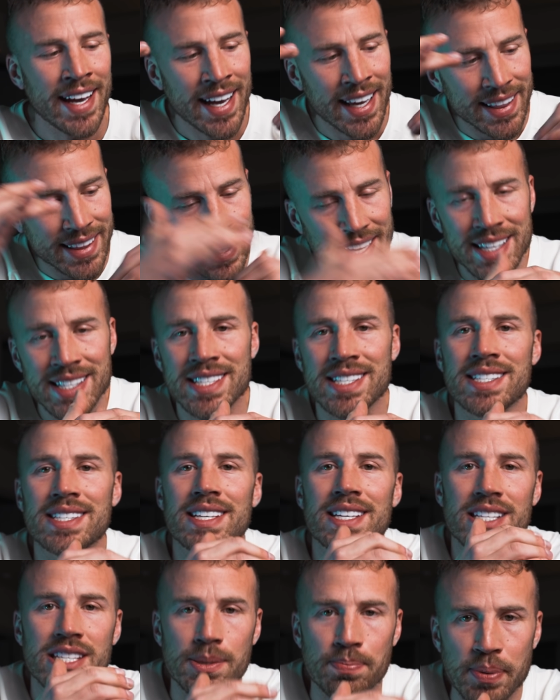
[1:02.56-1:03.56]
Let's
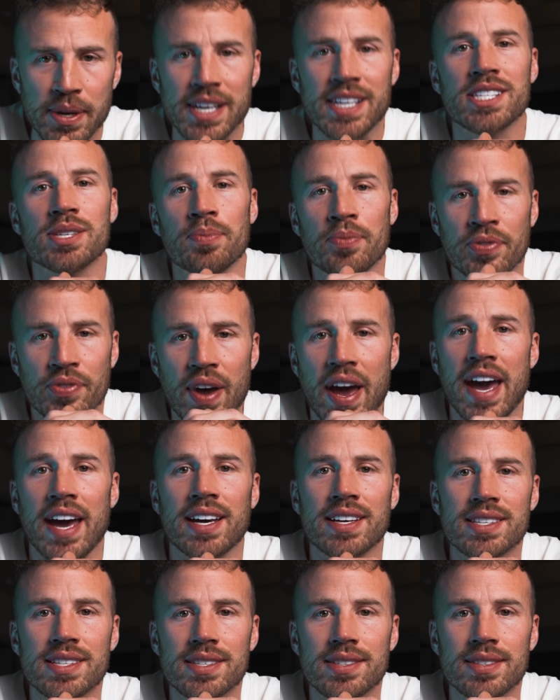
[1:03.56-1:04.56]
speak some
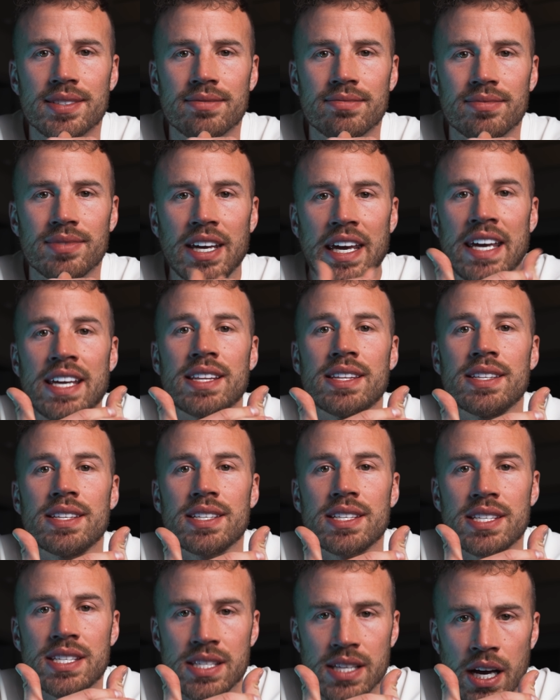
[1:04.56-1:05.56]
facts.
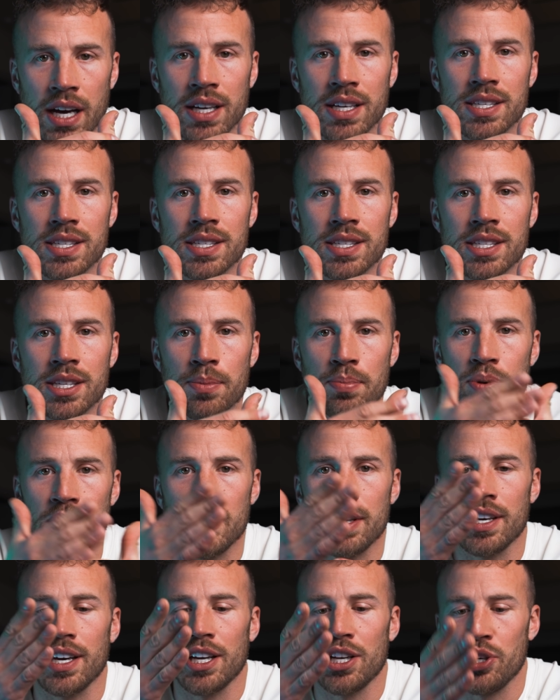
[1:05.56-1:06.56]
It sucks to
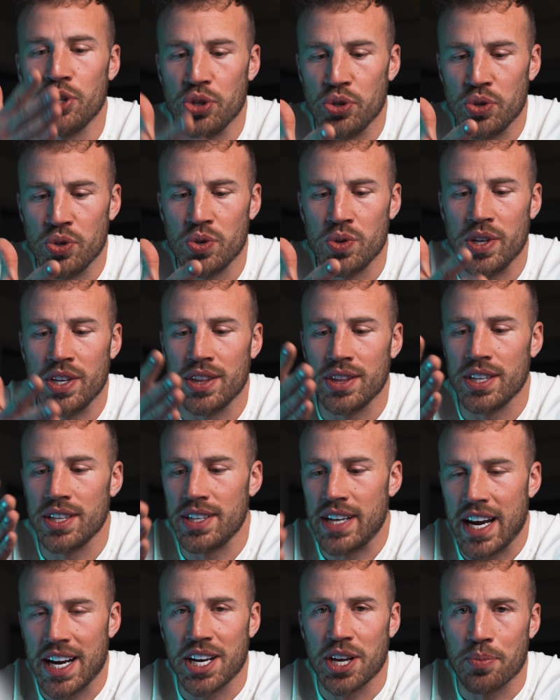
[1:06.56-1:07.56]
be a dude in the
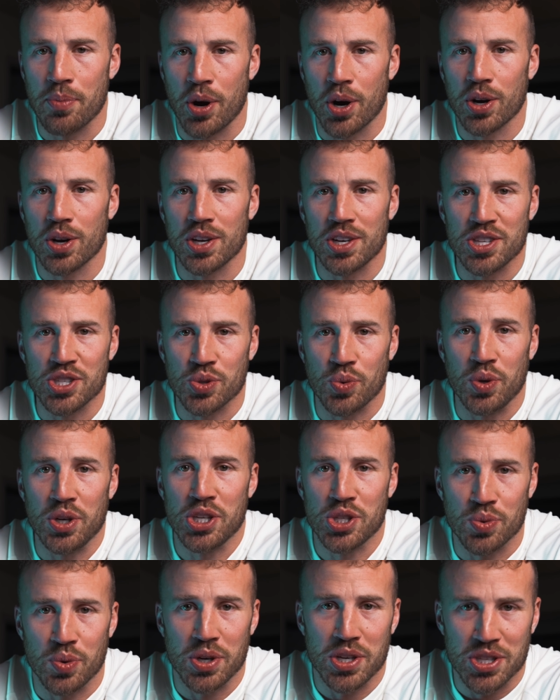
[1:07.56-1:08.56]
dating market in
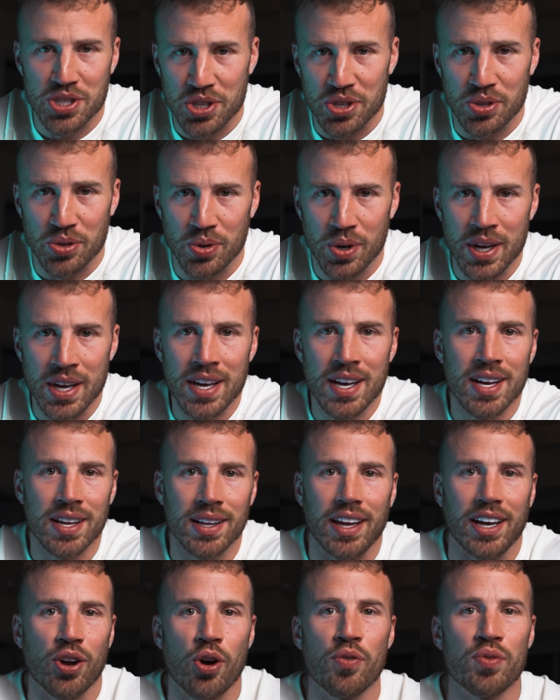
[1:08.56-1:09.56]
2022.
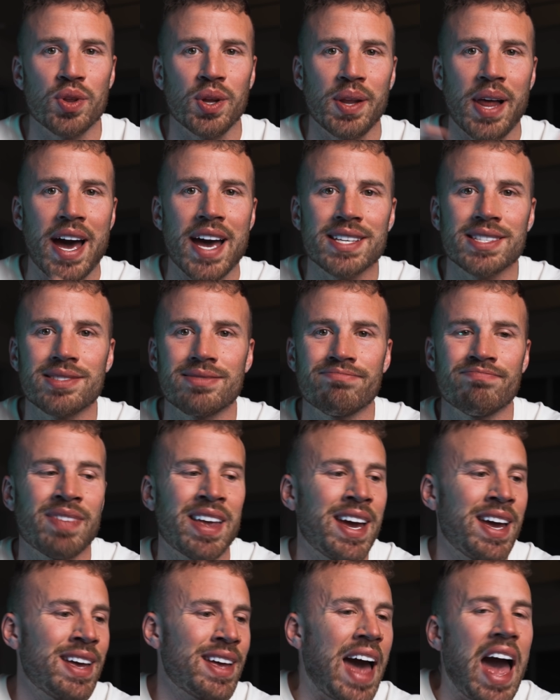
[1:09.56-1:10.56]
Like over the last
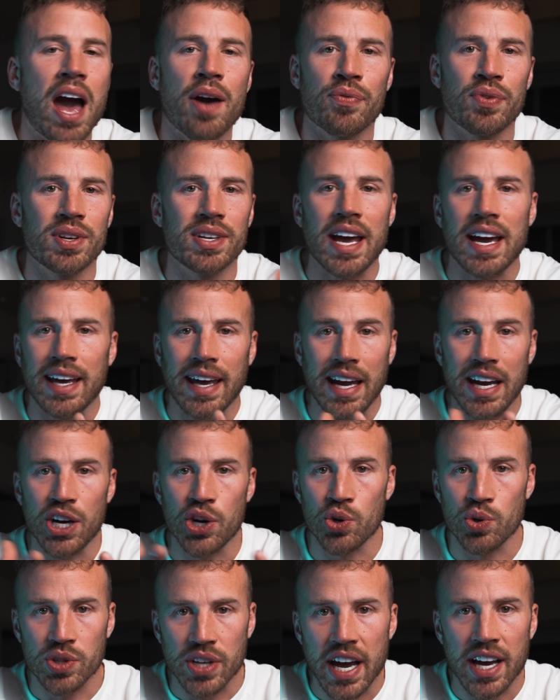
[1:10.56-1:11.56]
half a decade
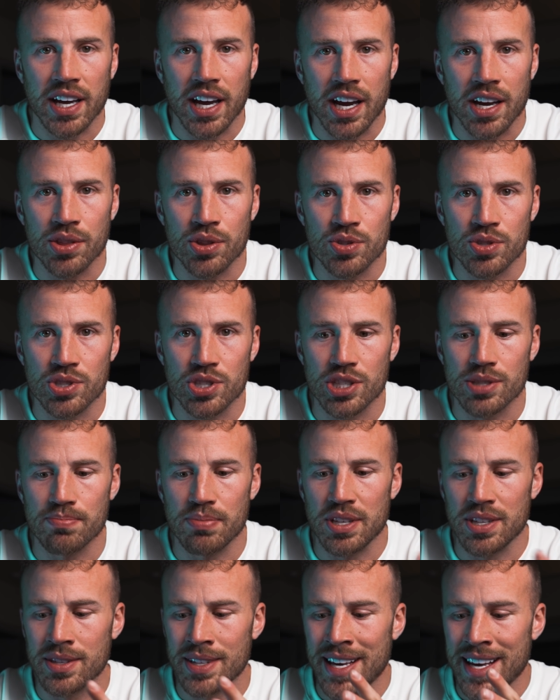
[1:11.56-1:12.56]
or decade, there's just
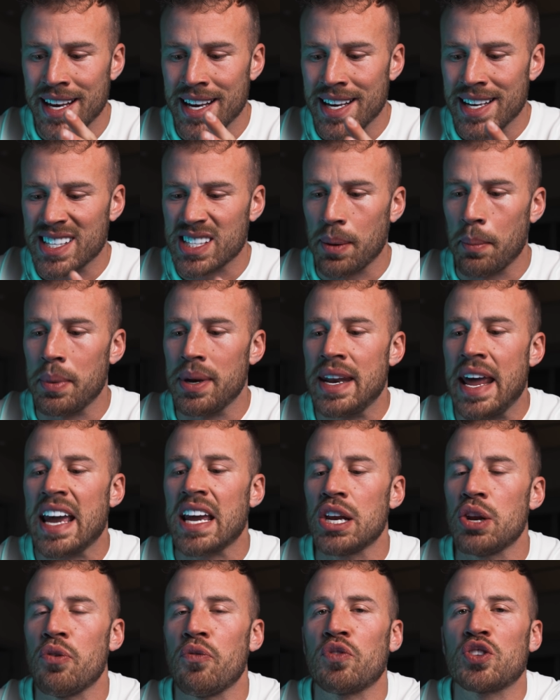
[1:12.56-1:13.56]
been some
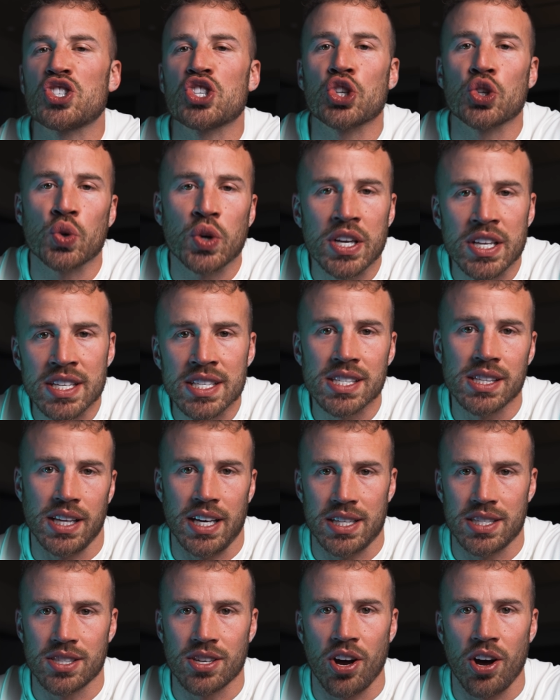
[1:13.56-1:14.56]
negative trends,
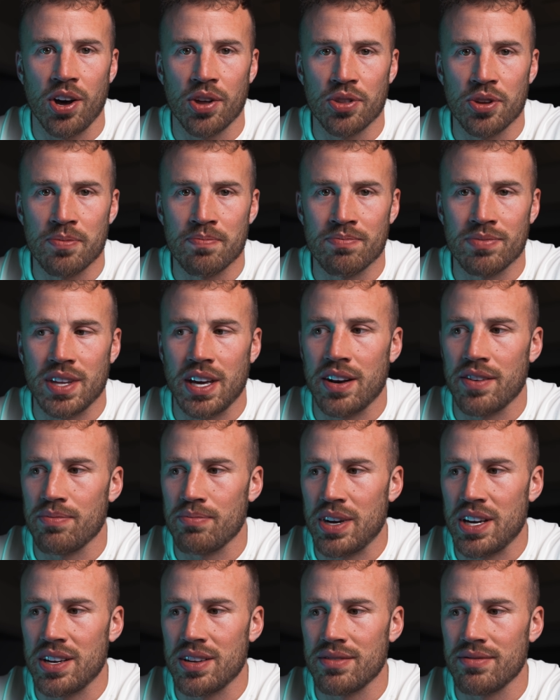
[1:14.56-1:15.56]
let's call them, that have
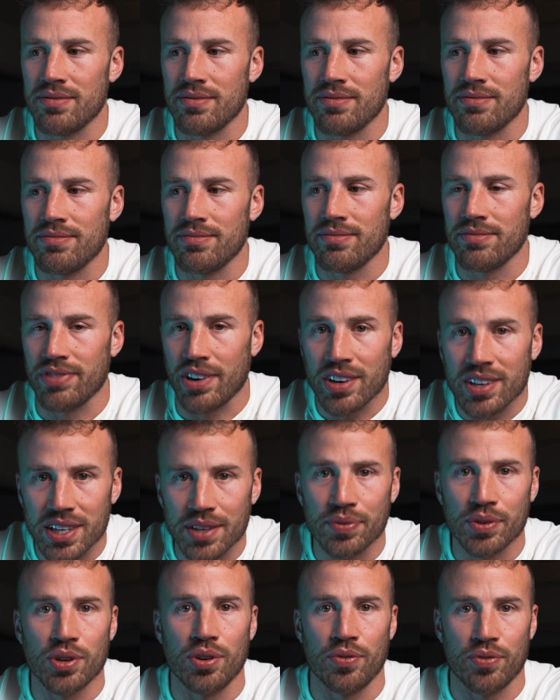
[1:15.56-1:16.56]
made it very
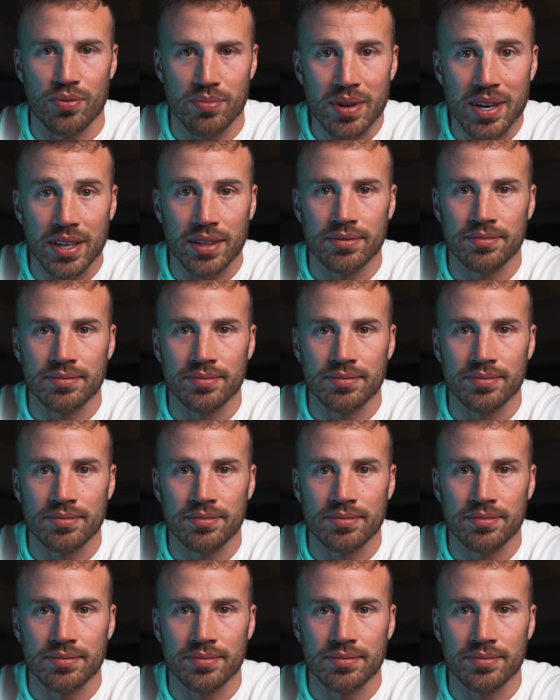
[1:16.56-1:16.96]
difficult for men.